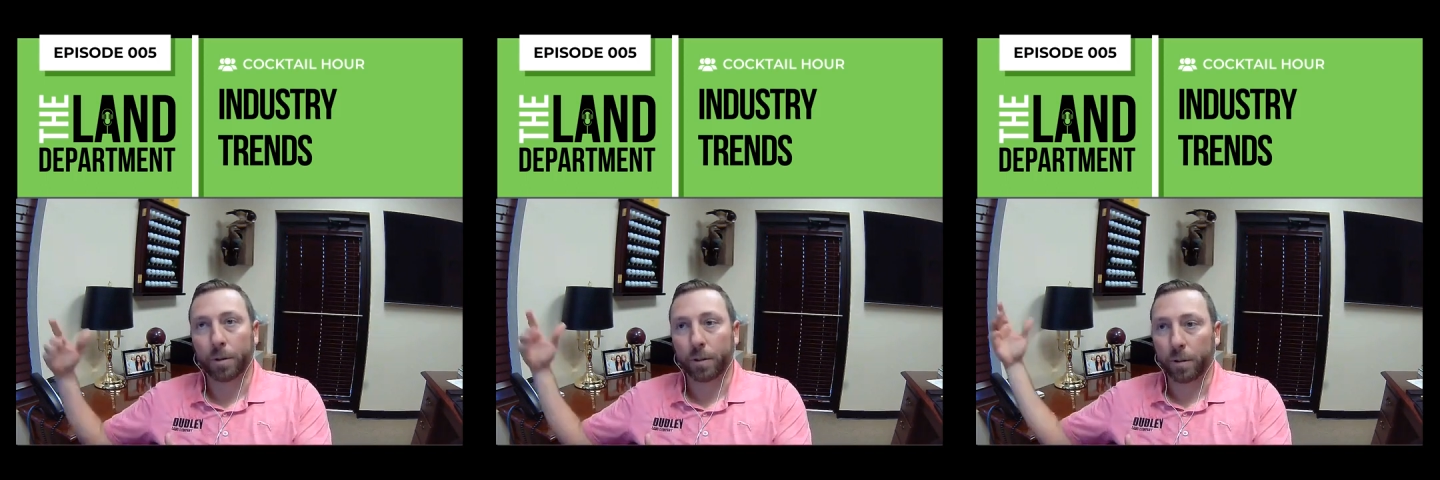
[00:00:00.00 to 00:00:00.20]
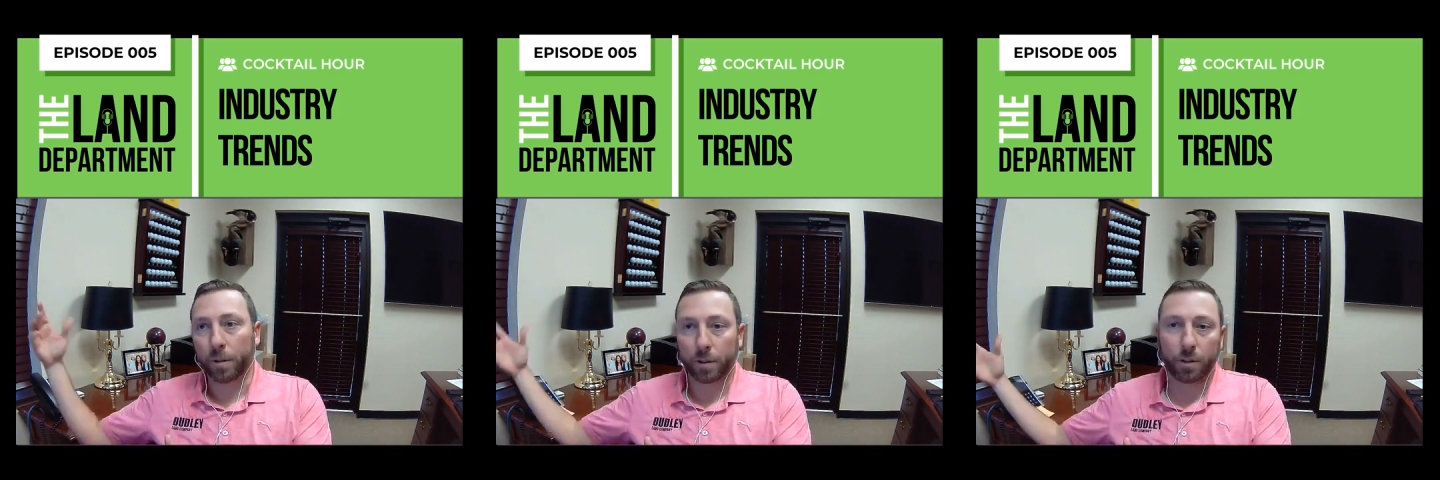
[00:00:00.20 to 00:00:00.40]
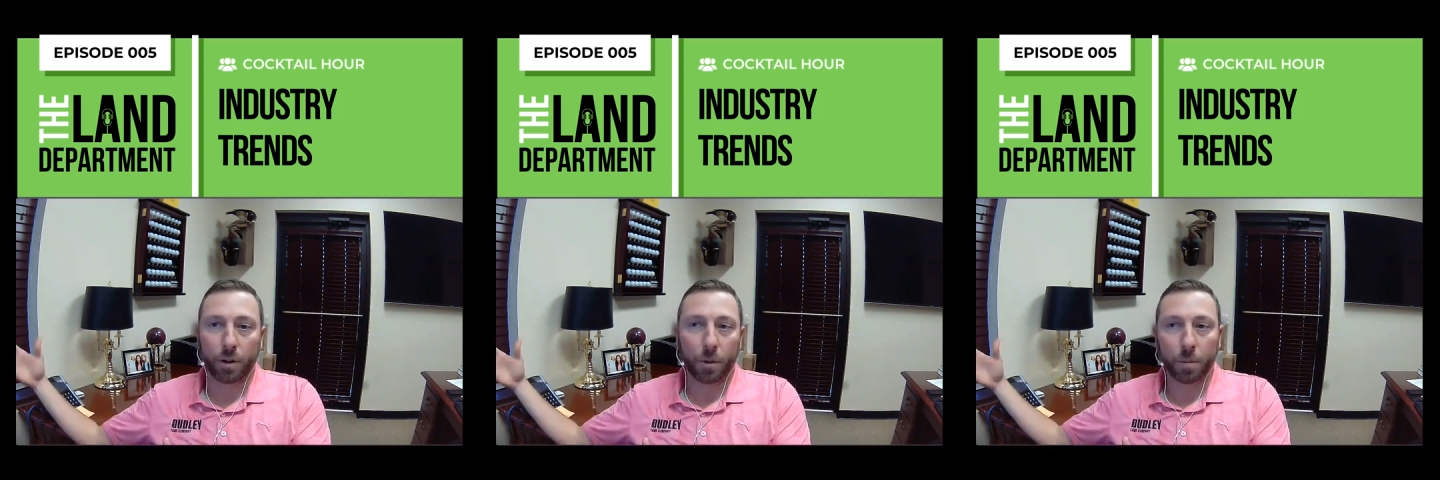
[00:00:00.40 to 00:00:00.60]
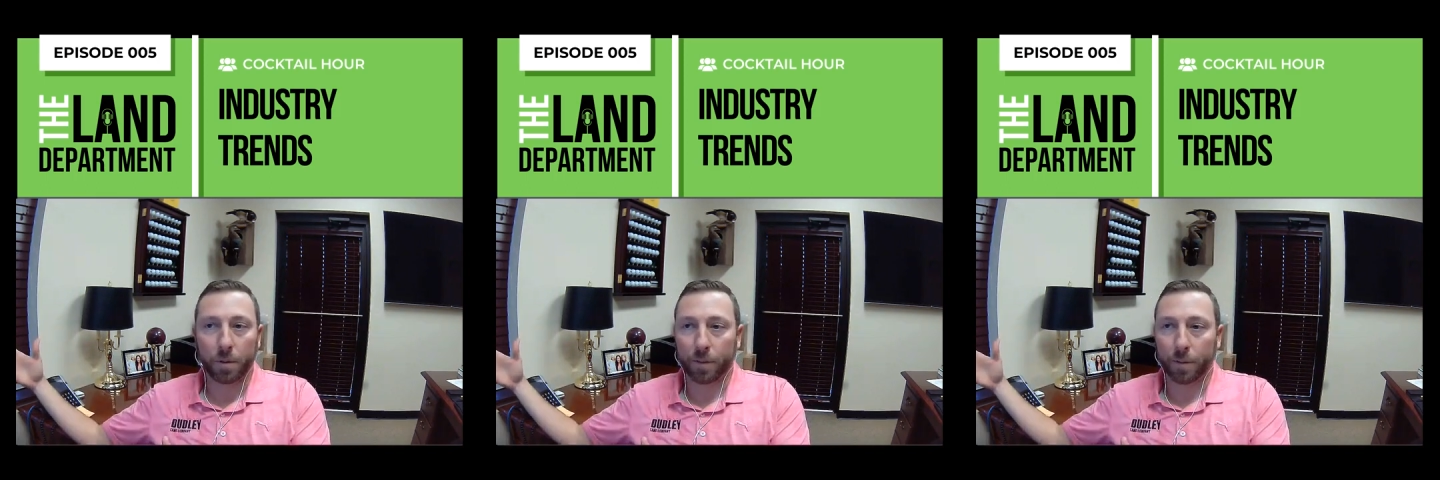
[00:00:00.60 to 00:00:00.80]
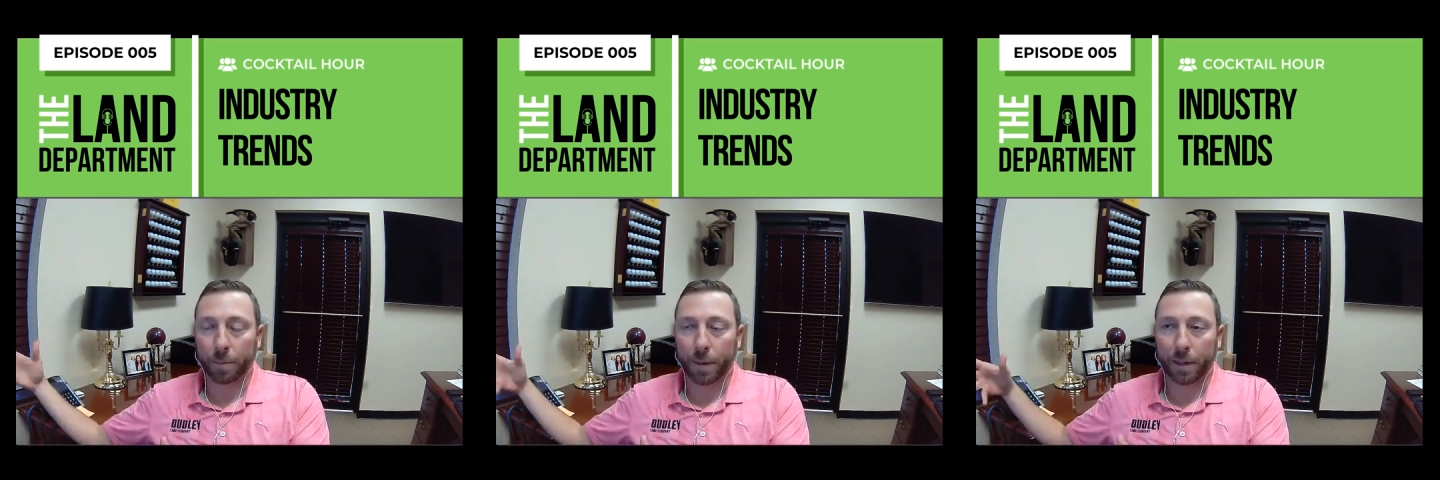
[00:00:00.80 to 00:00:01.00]
to October
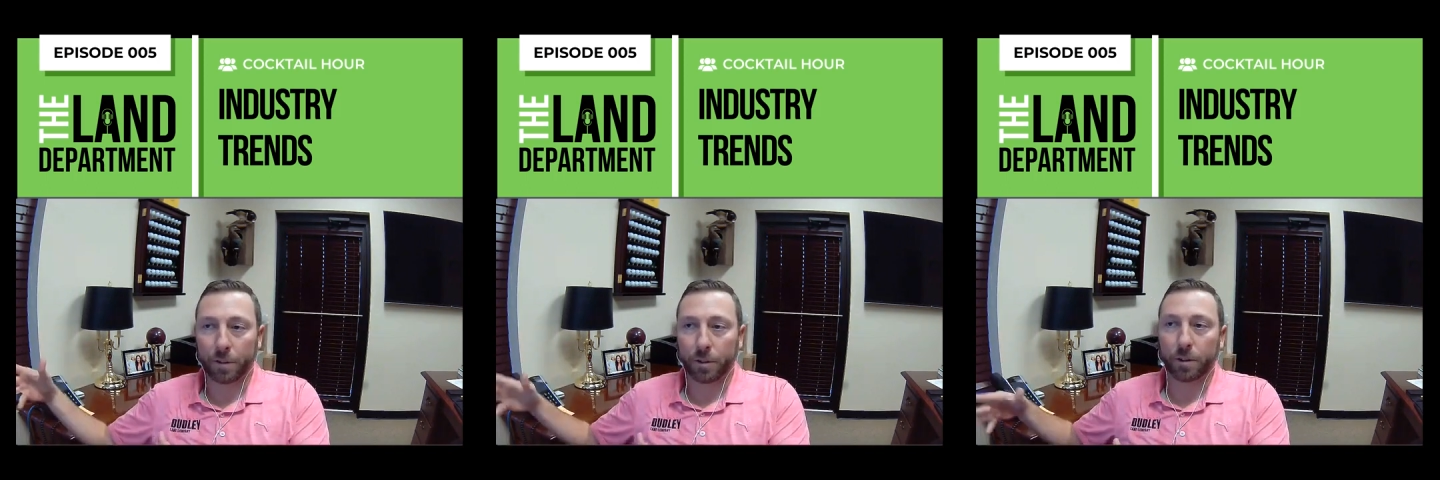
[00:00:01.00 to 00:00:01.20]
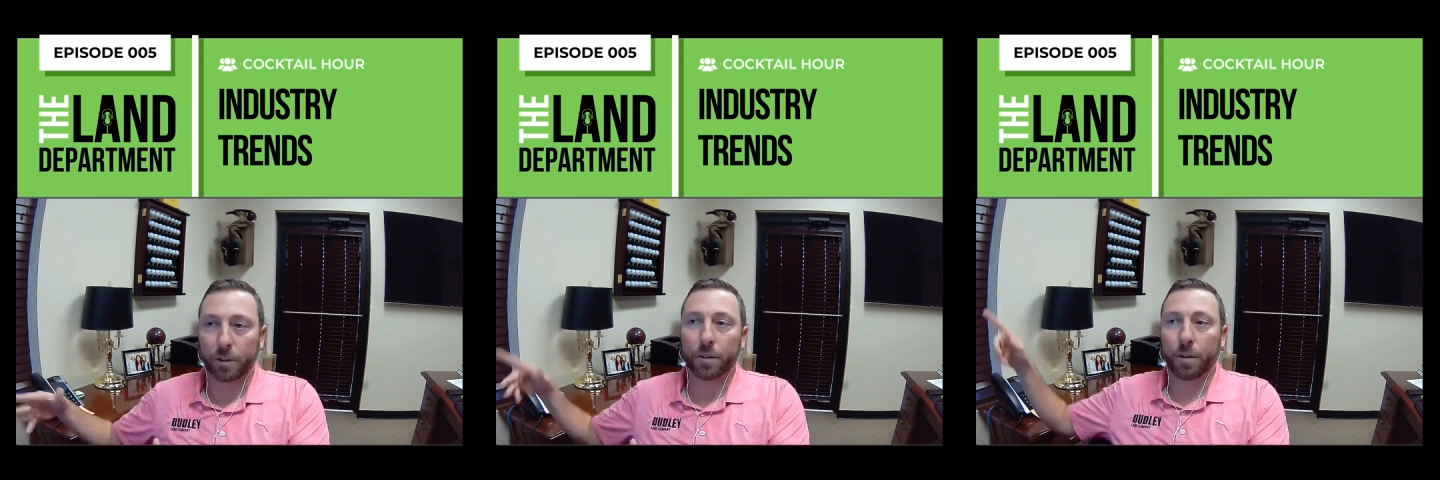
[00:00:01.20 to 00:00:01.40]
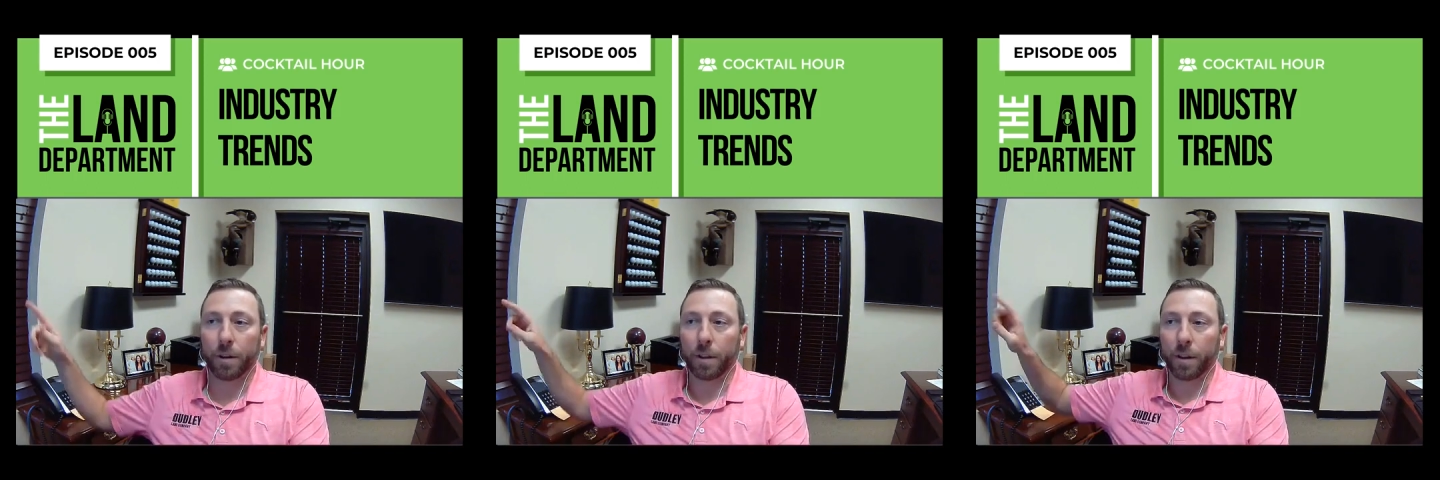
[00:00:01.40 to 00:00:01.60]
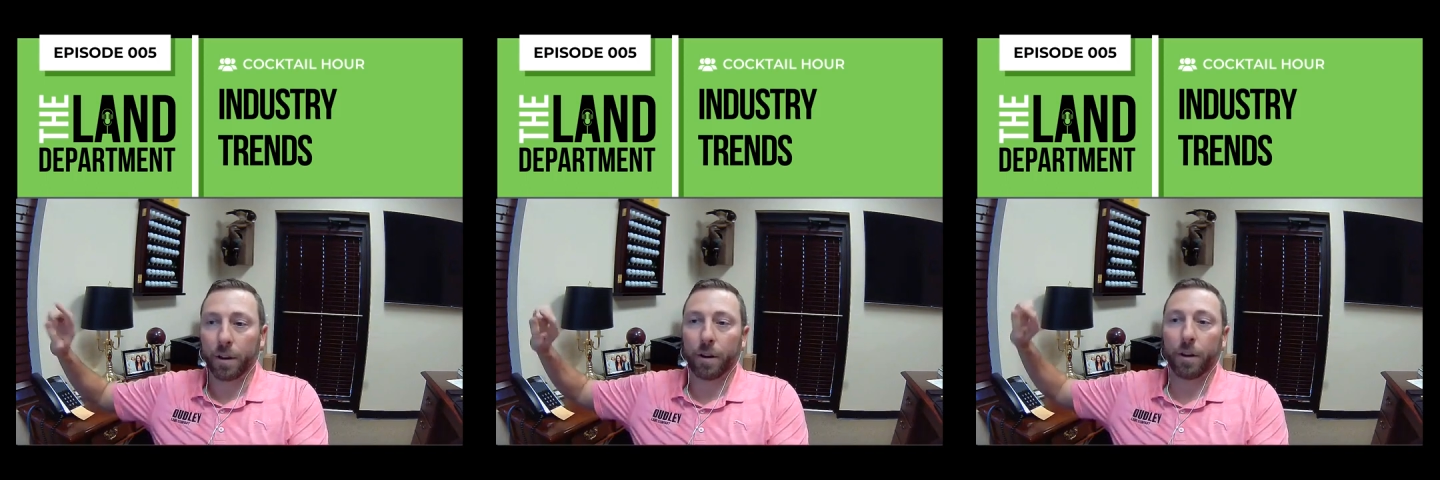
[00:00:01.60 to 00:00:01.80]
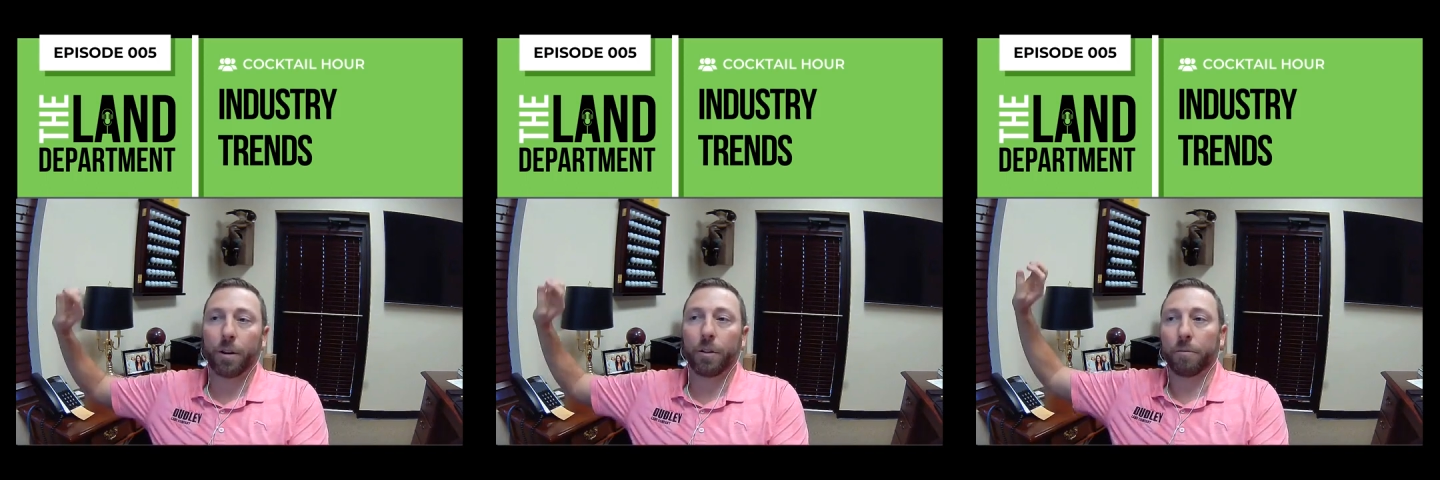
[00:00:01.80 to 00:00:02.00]
of the past year, to, and then